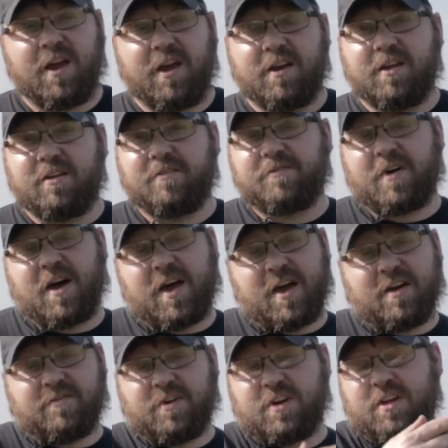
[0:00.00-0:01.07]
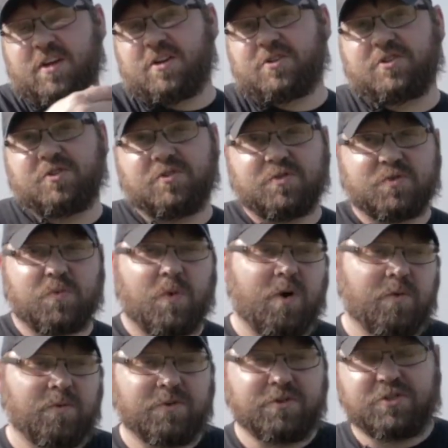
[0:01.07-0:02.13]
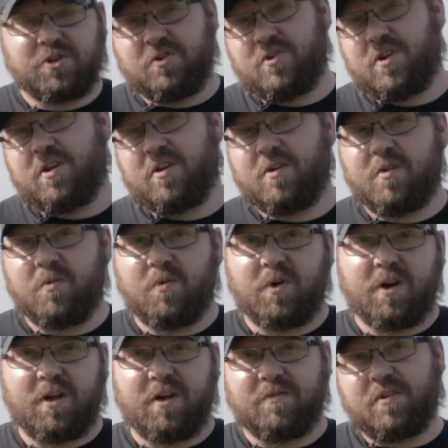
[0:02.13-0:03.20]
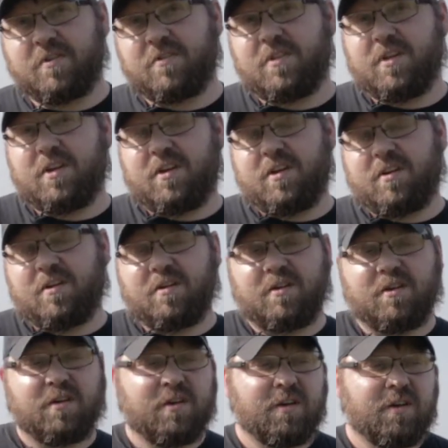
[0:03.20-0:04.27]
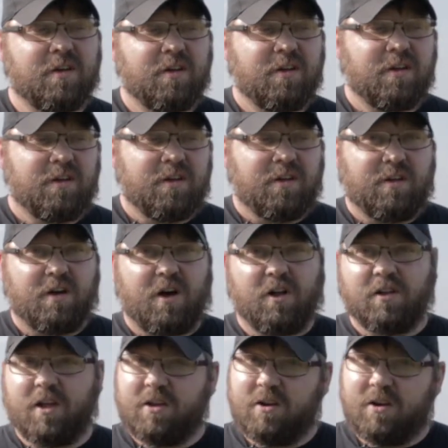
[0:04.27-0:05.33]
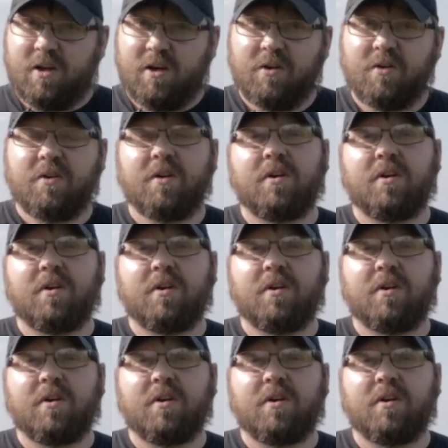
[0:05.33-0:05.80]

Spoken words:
And if I have any issues while we're shooting or whatever, then I'll let you know.